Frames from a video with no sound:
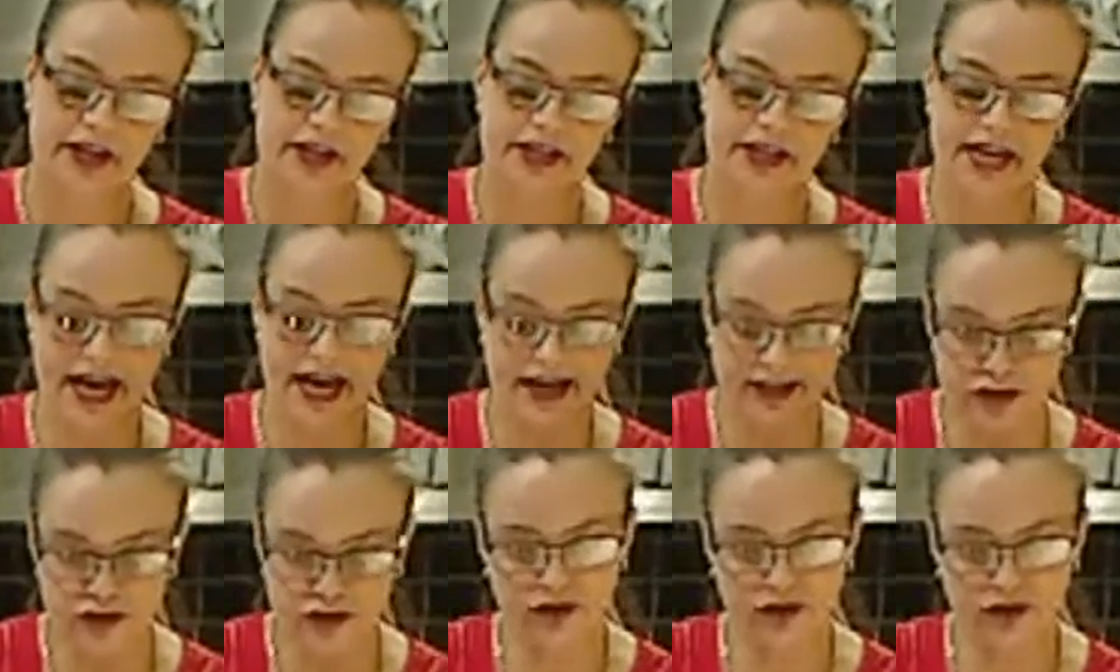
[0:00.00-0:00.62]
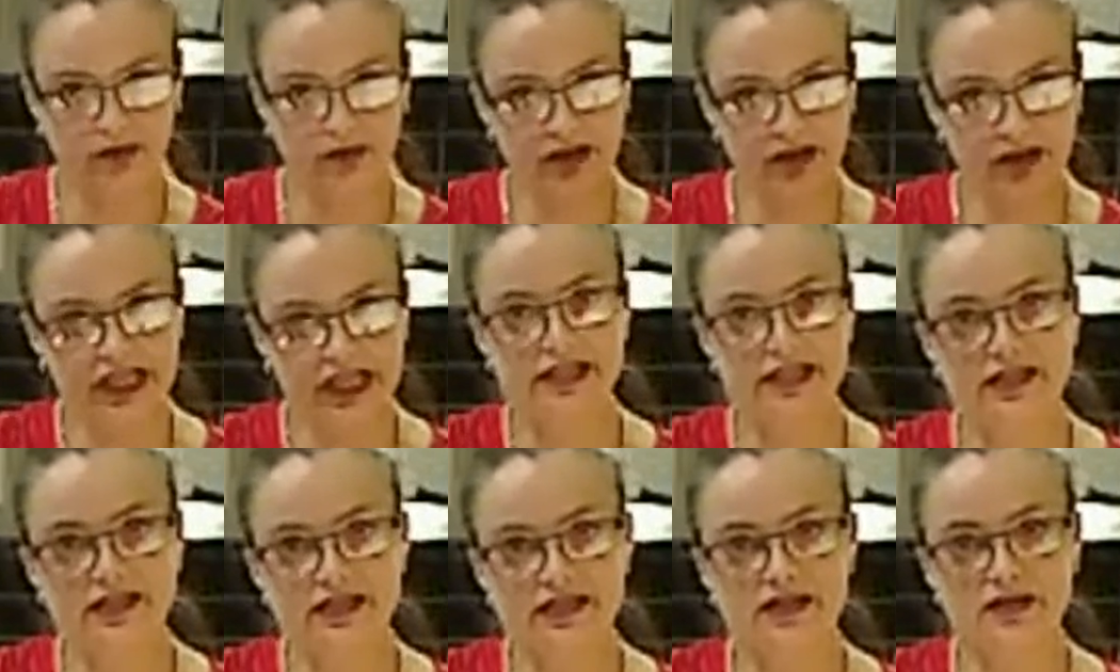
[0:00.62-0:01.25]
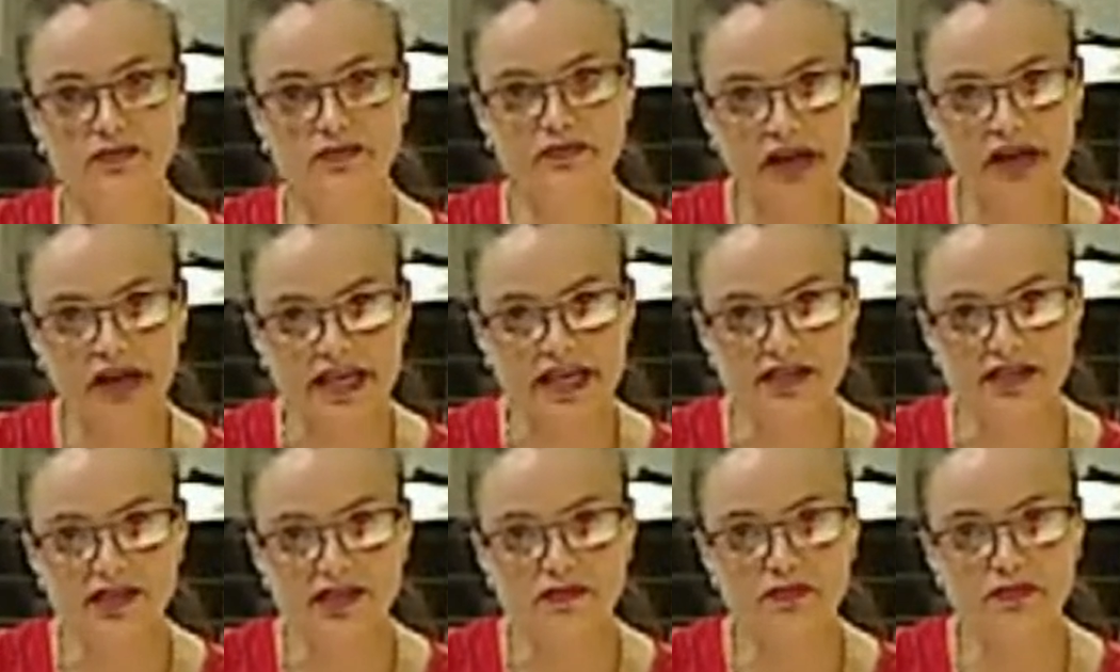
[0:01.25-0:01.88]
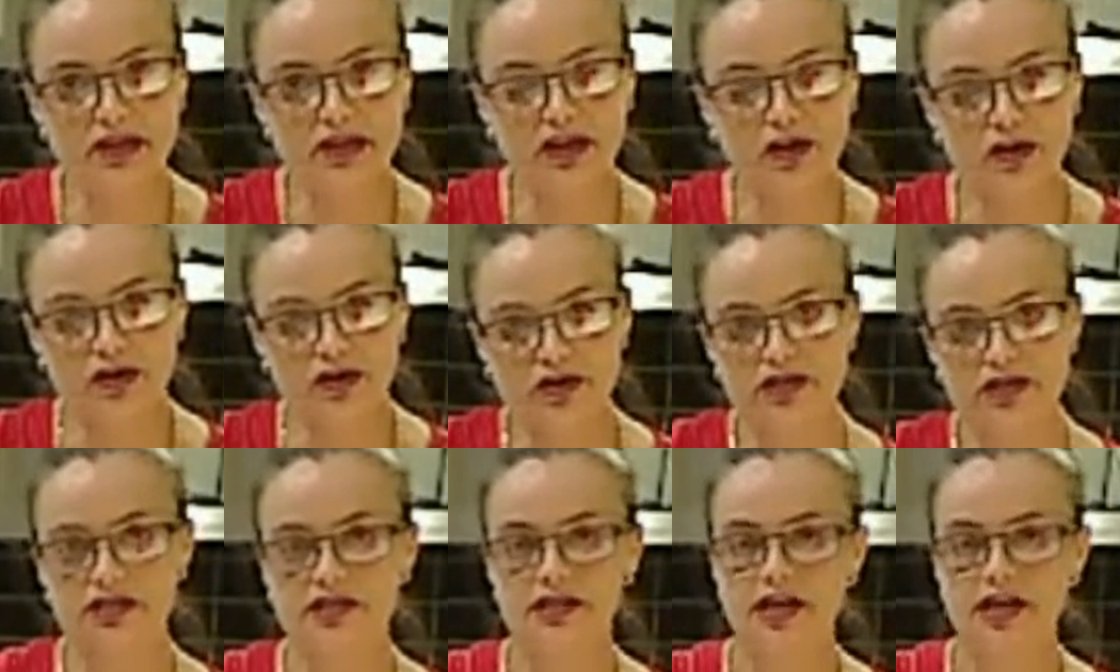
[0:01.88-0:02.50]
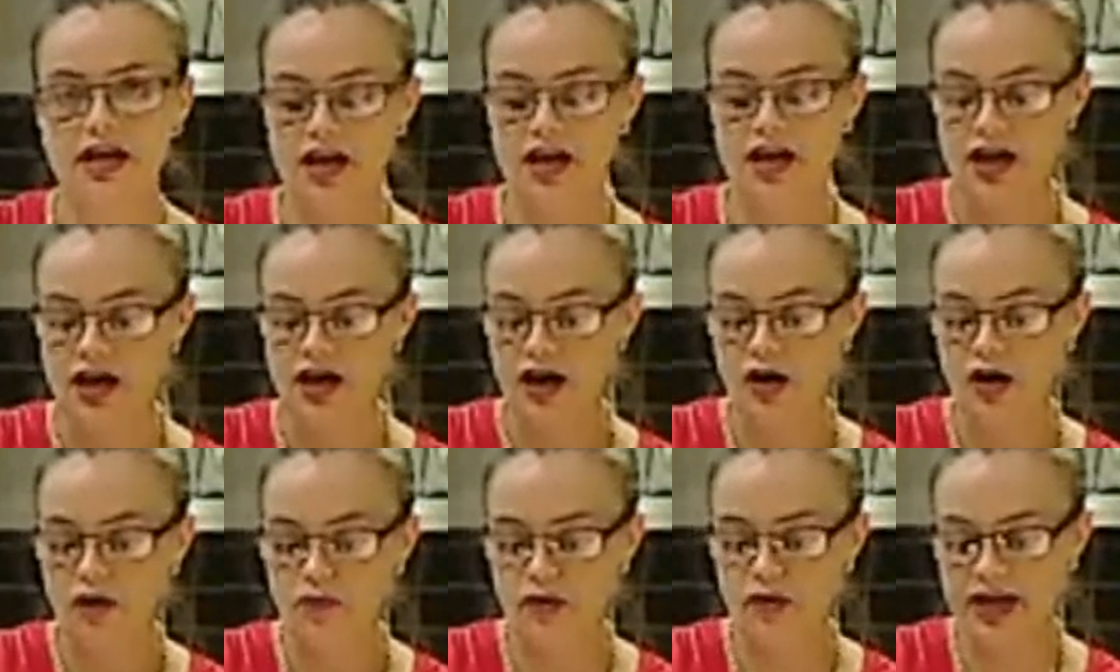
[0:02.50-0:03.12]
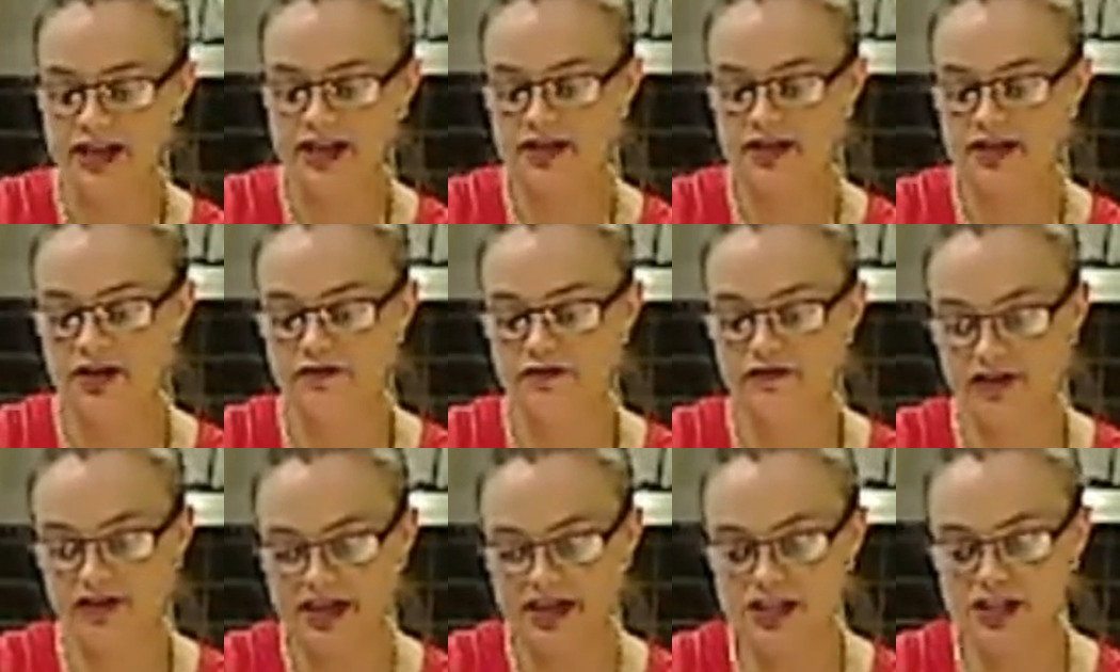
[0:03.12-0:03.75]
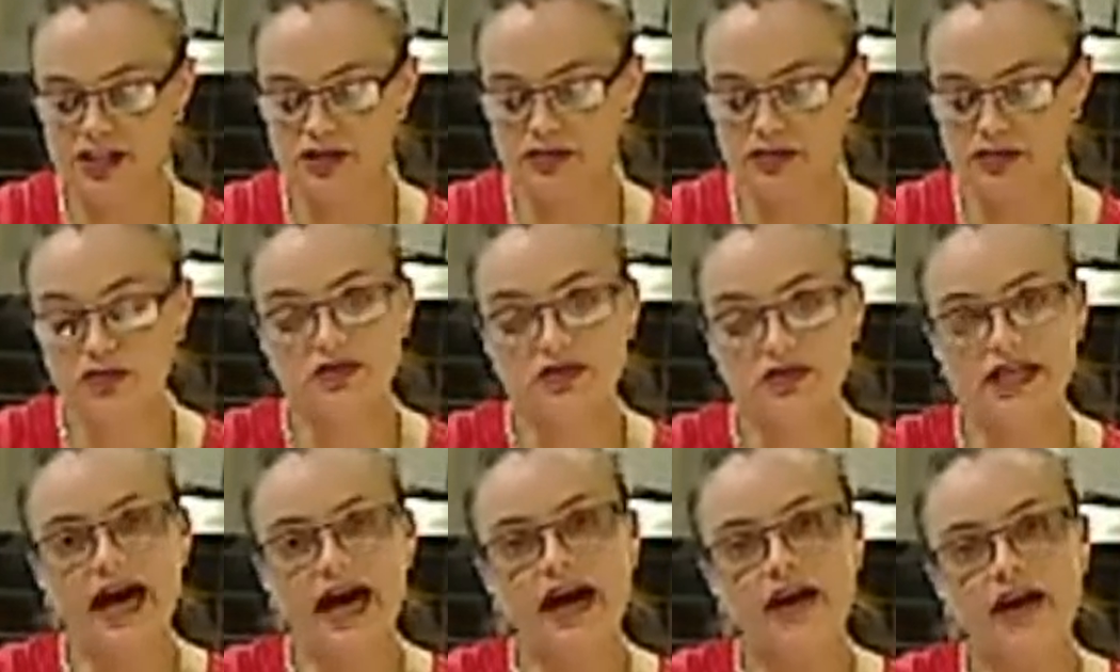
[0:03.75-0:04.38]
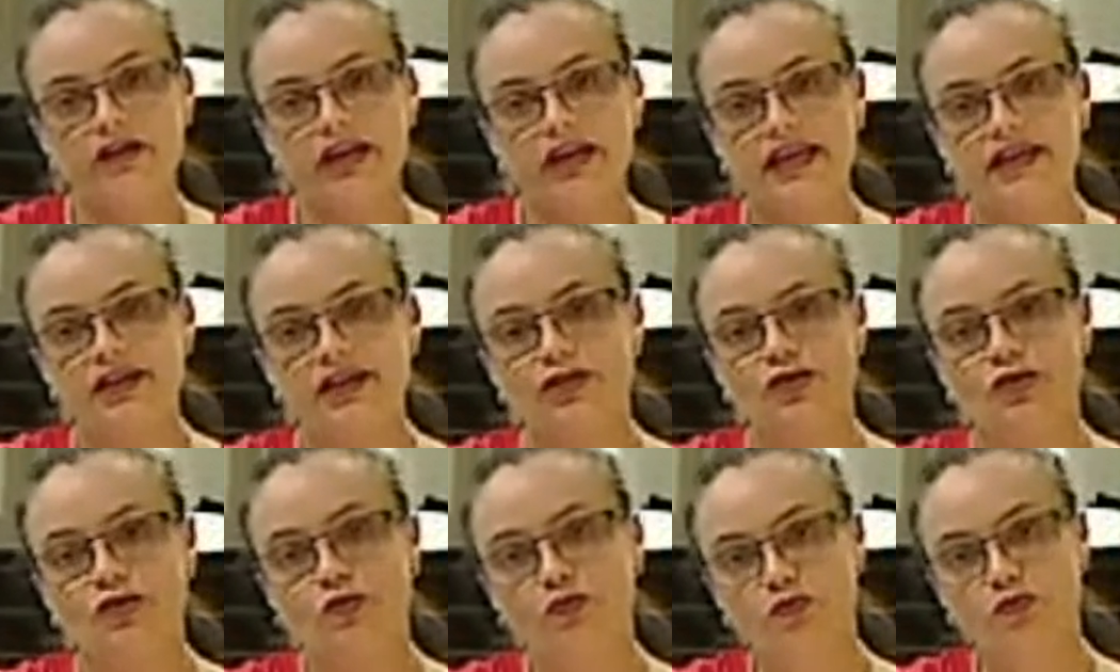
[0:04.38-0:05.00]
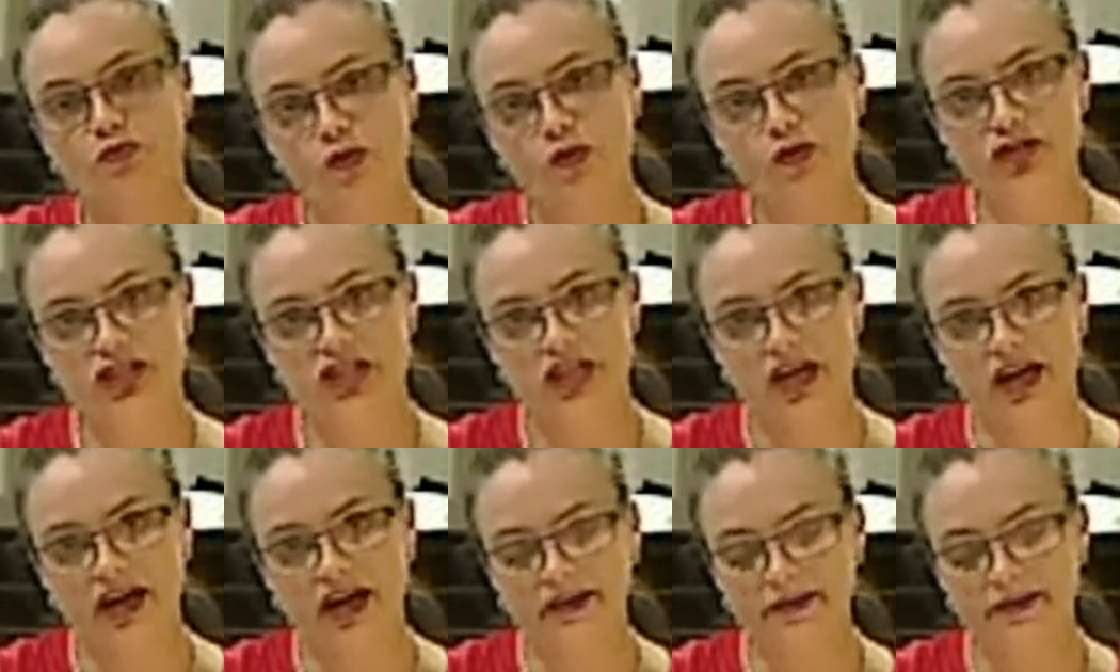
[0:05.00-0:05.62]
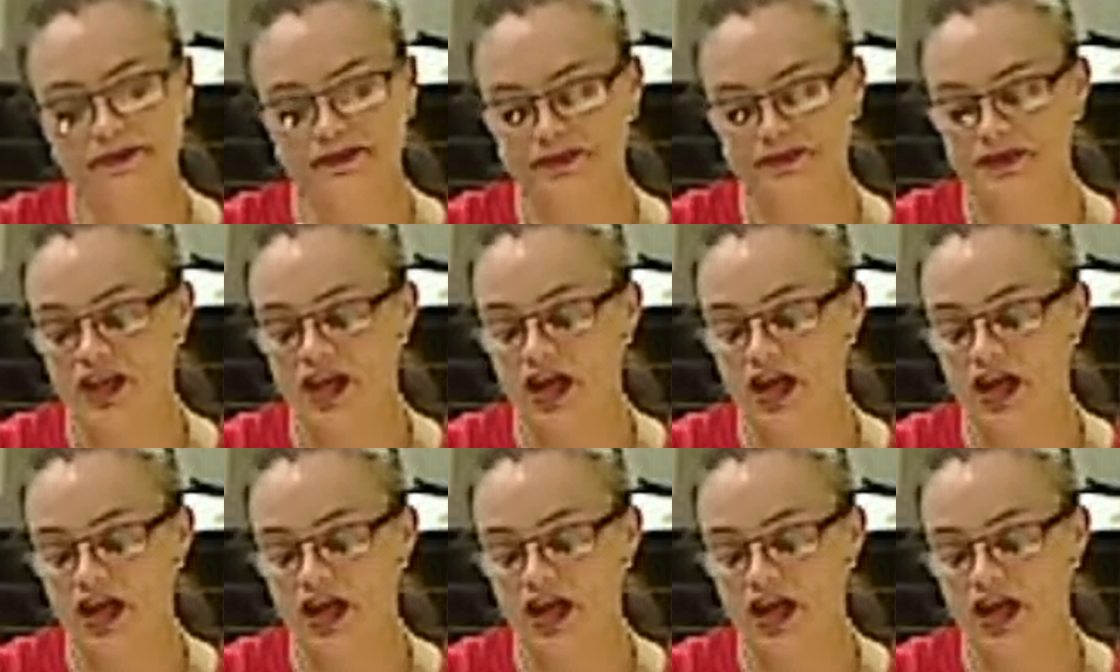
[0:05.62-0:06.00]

natural release is the best, because when vegetables are in the water,